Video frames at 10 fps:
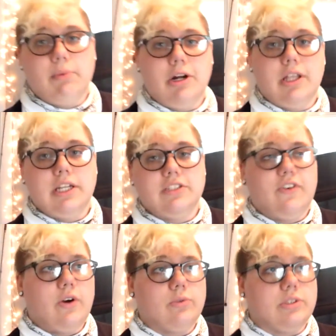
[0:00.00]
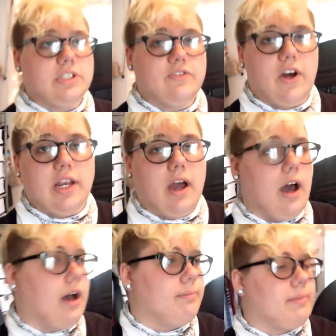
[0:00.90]
all on his phone, which is fun. Um,
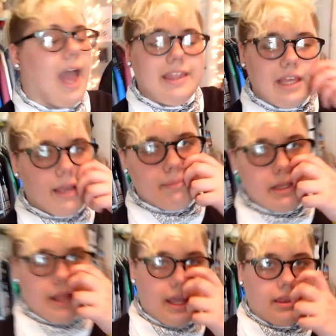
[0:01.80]
I think I might like